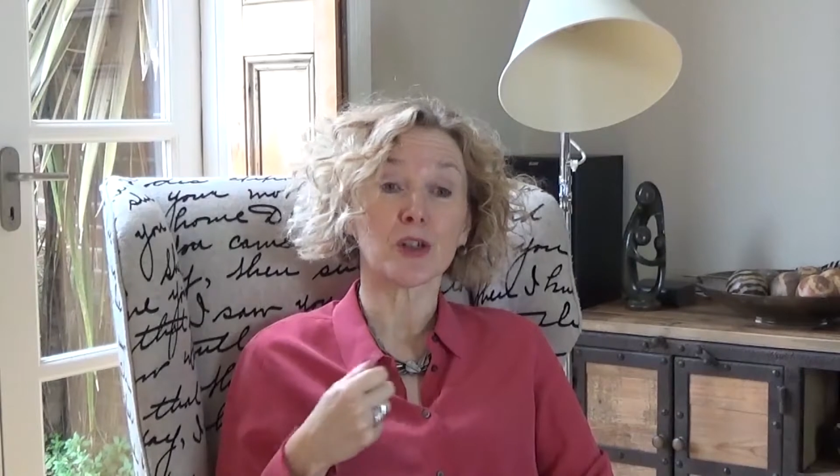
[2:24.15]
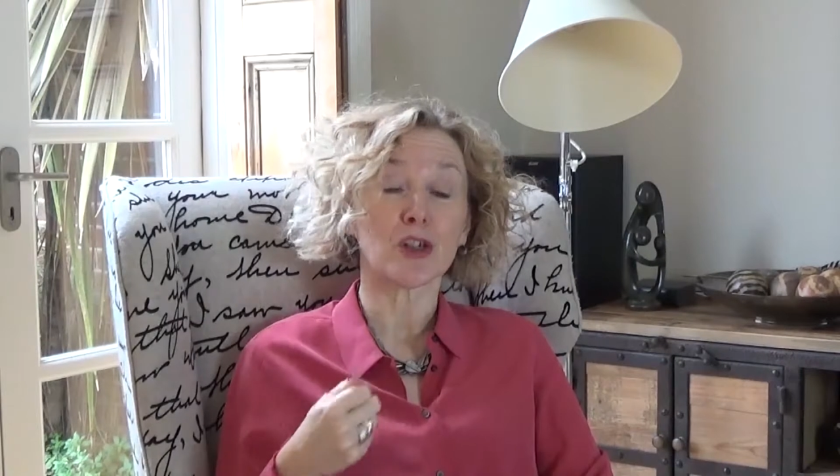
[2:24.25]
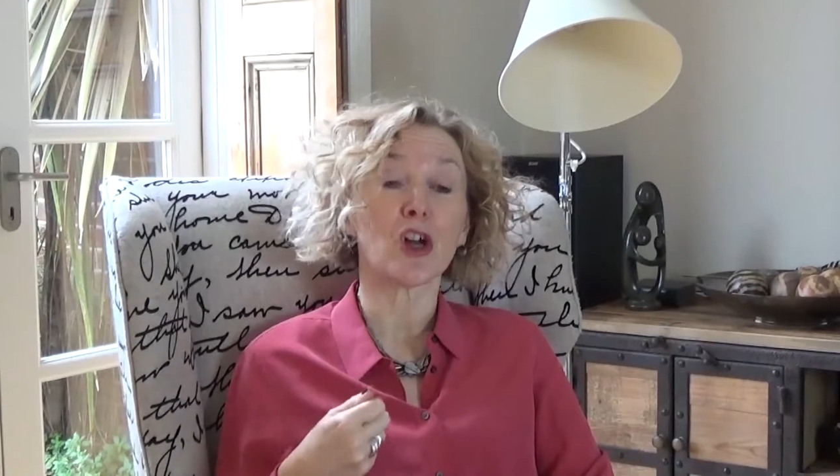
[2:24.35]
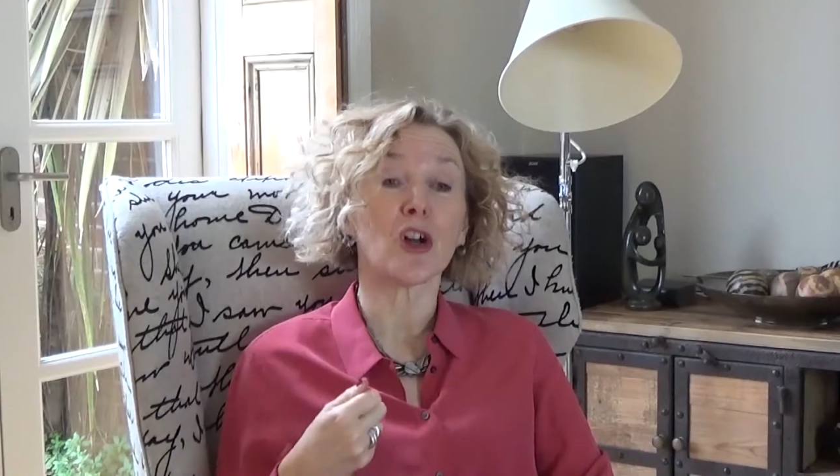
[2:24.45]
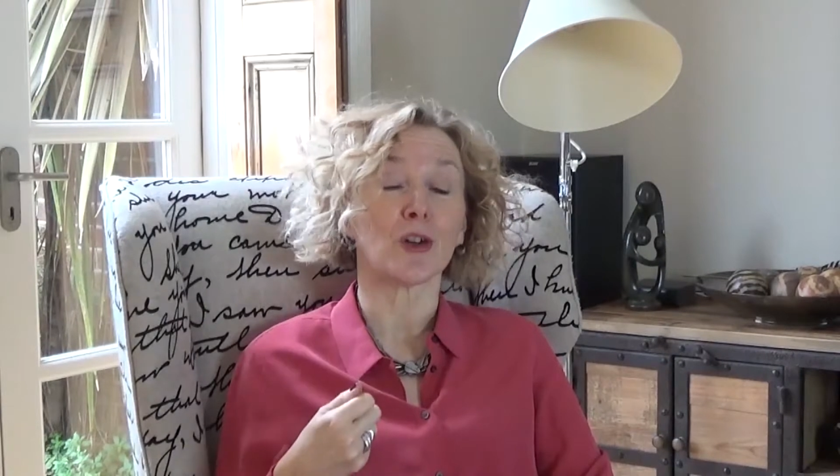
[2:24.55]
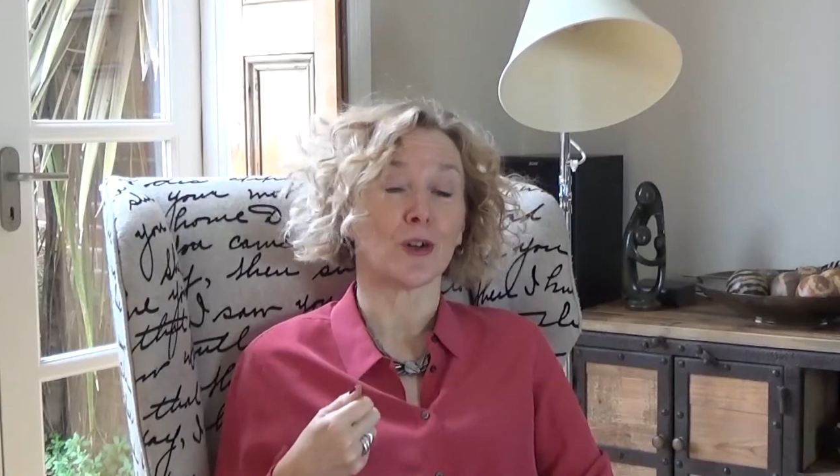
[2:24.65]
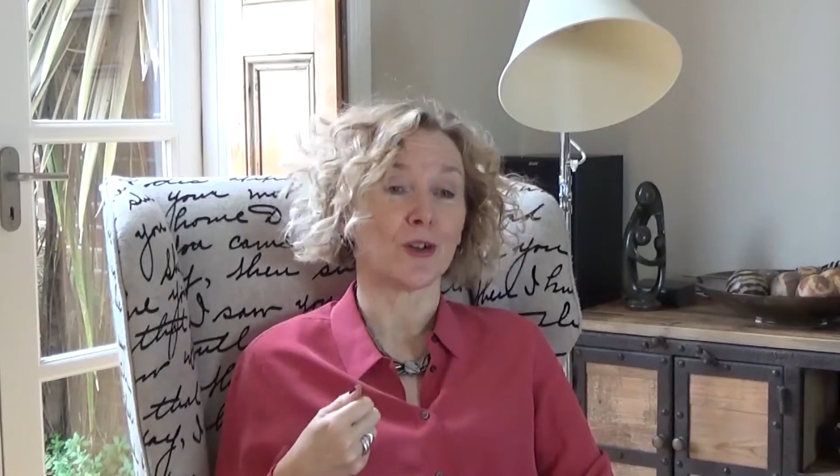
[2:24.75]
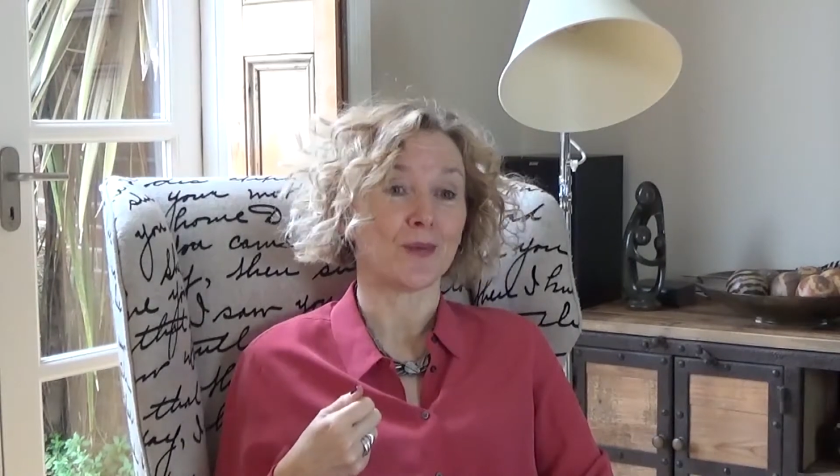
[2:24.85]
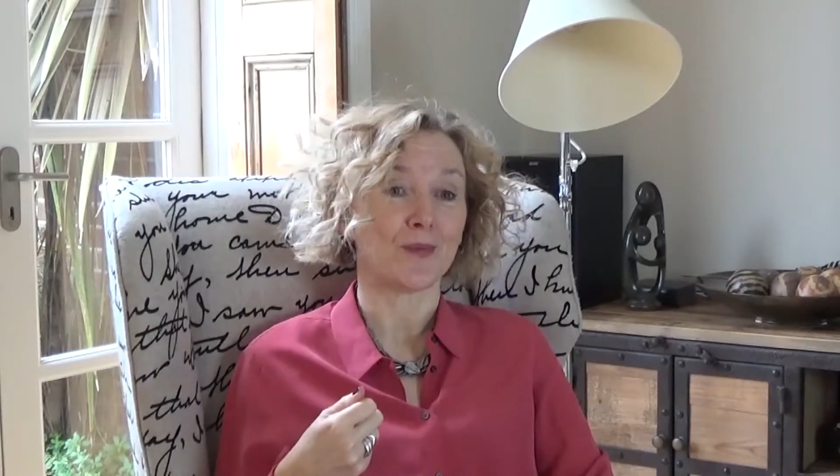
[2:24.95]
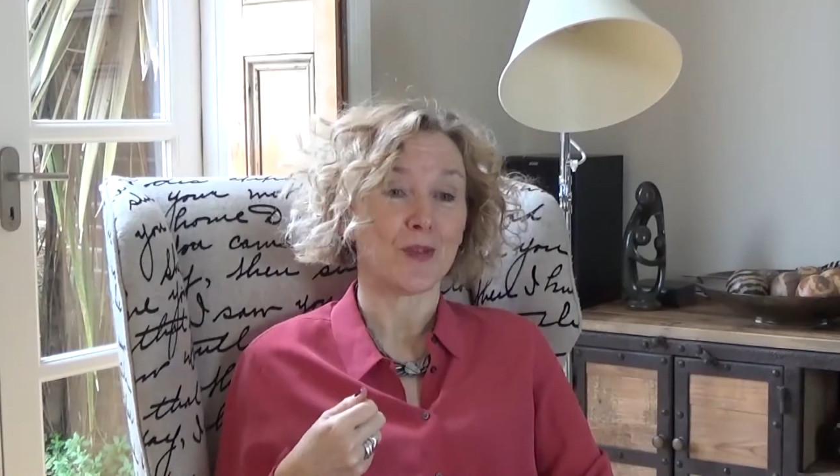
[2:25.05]

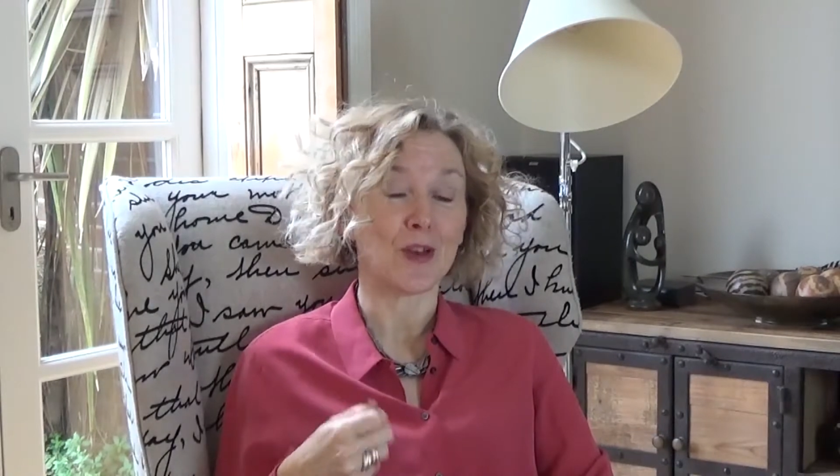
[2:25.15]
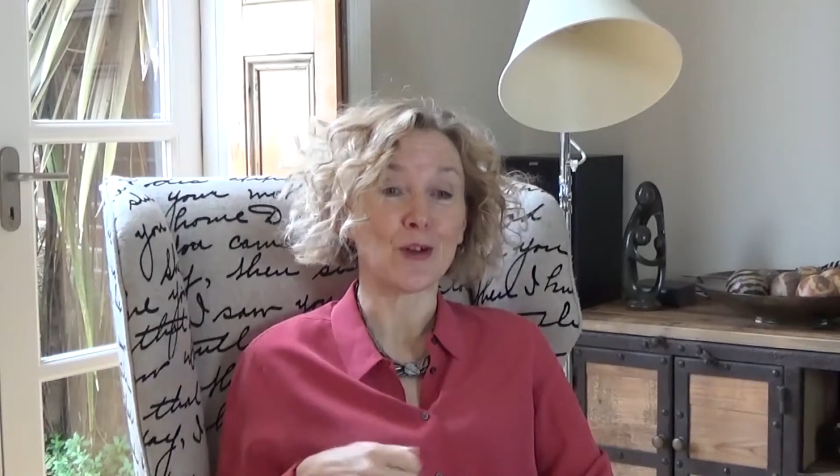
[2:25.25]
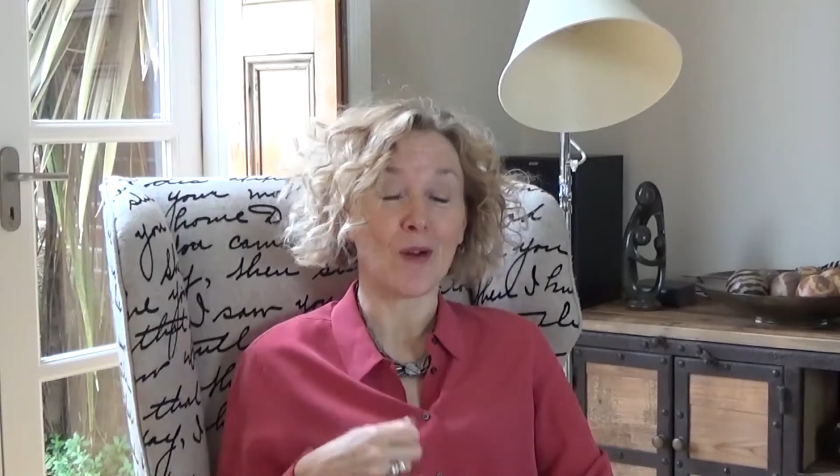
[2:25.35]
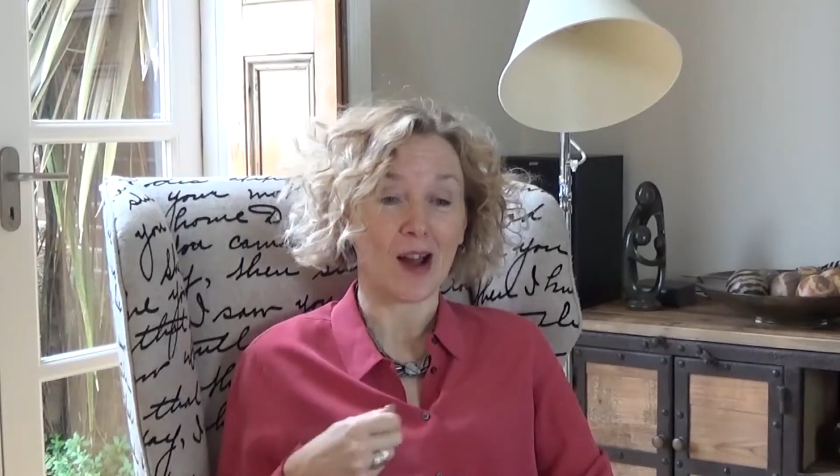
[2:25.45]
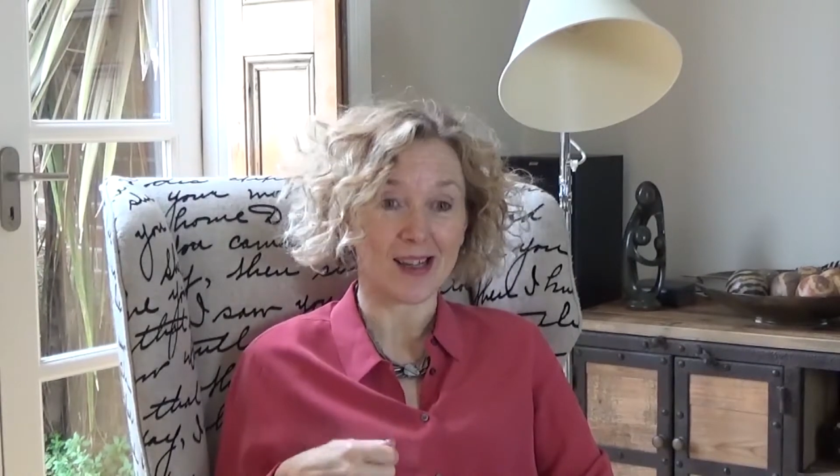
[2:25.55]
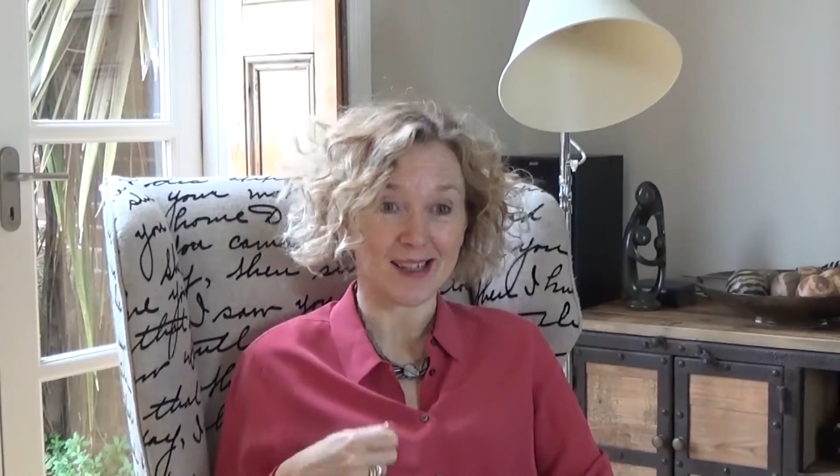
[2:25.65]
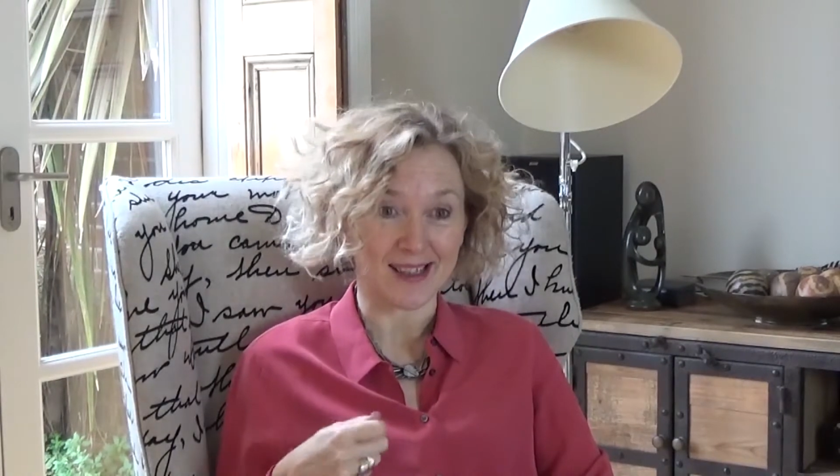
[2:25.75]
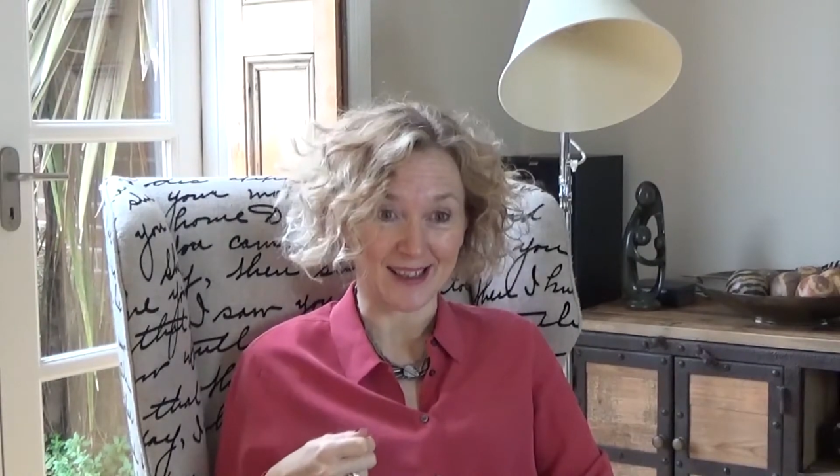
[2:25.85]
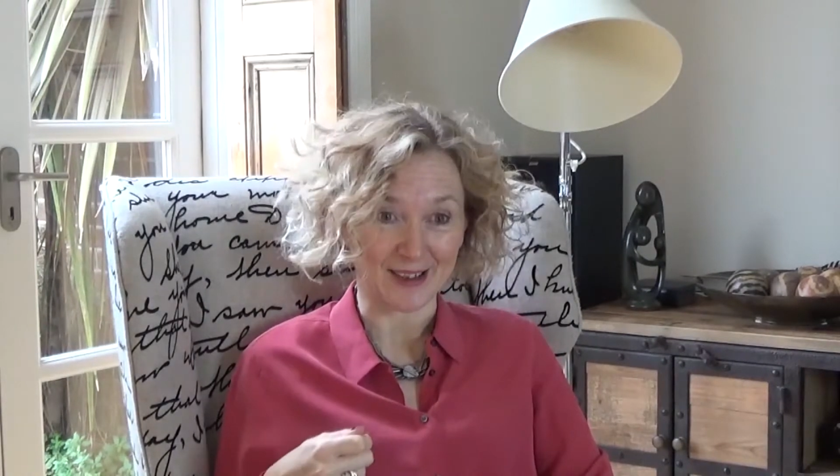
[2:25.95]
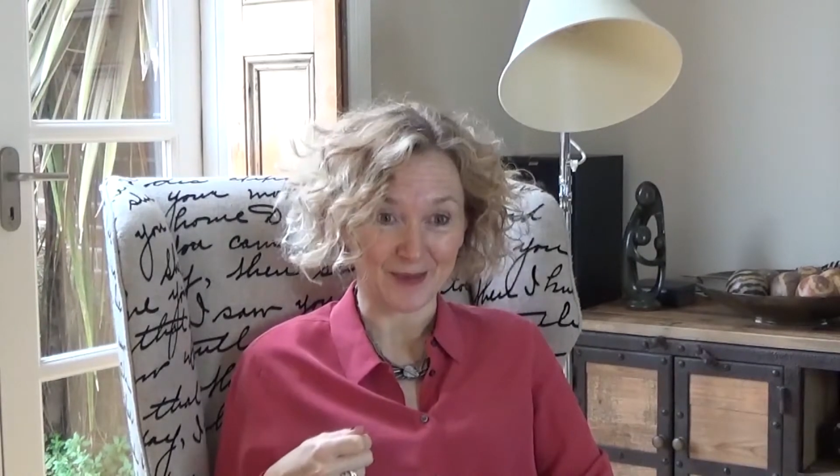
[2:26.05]
journal that you write
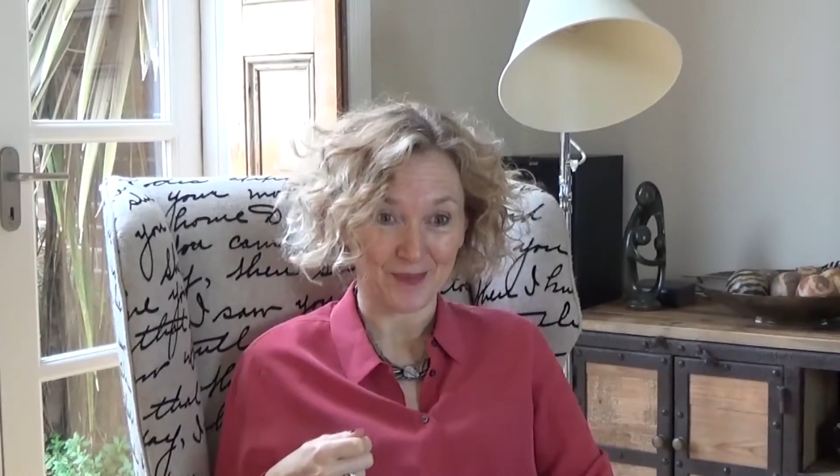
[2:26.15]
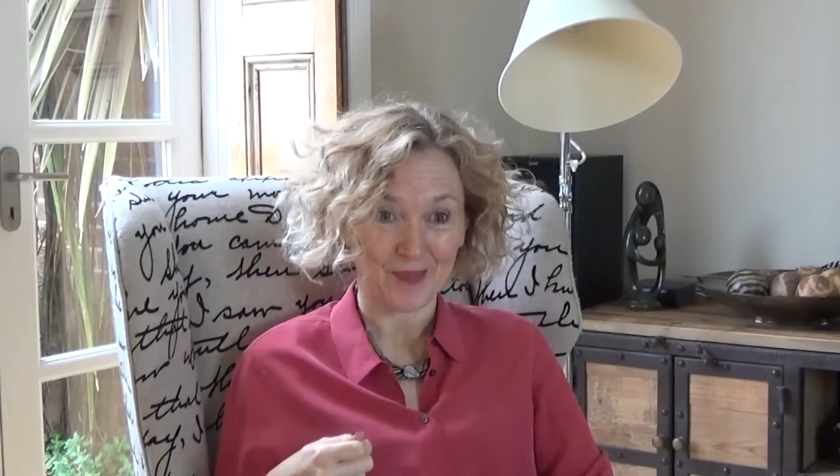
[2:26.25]
in.